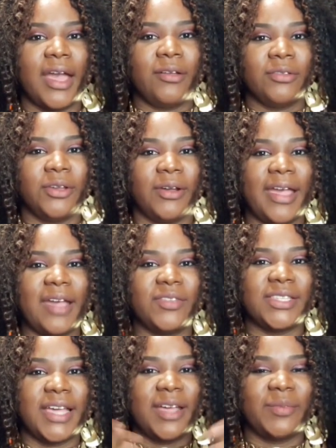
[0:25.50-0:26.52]
I don't know. I have
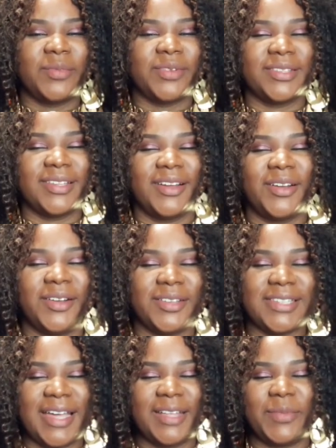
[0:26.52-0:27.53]
a tie, but
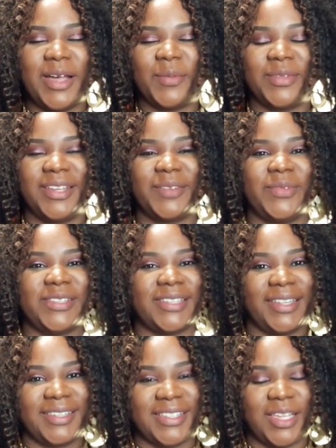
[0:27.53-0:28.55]
uh, tie behind my neck, but it
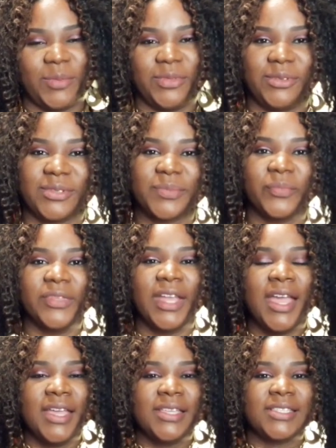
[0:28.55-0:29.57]
seems like it's coming loose.
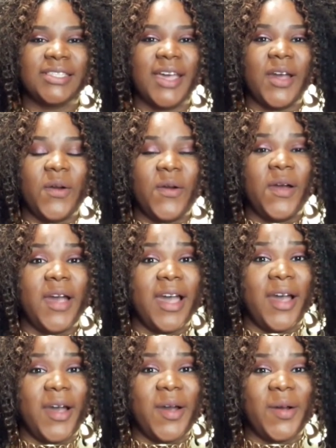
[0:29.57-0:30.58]
So,
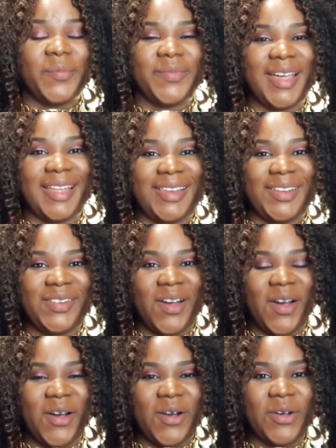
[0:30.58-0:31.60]
um, hello
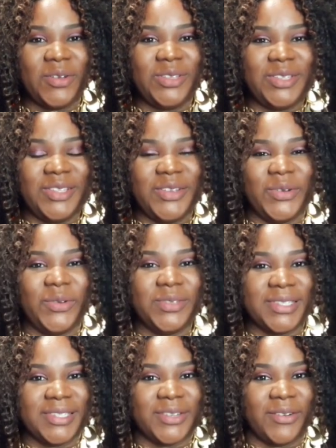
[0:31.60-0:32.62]
all new
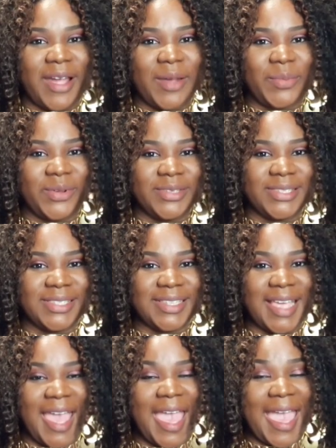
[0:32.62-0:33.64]

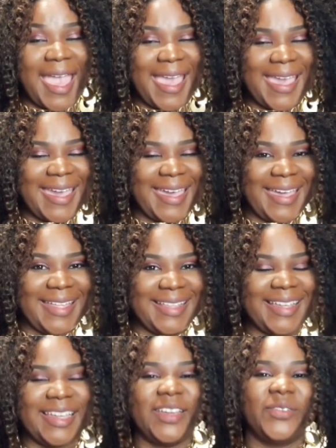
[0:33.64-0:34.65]
subscribers.
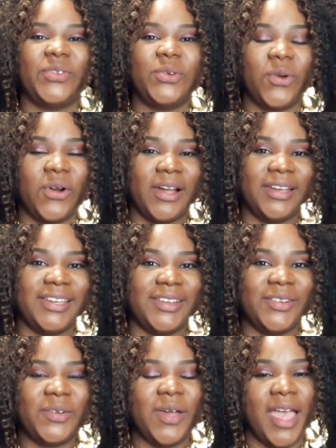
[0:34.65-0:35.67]
And if you are
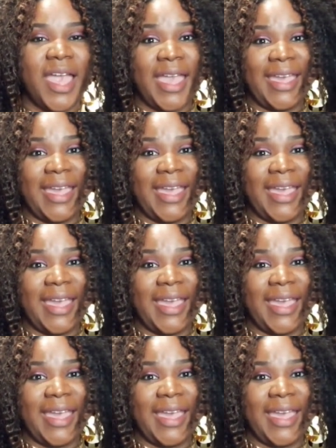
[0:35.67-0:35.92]
new,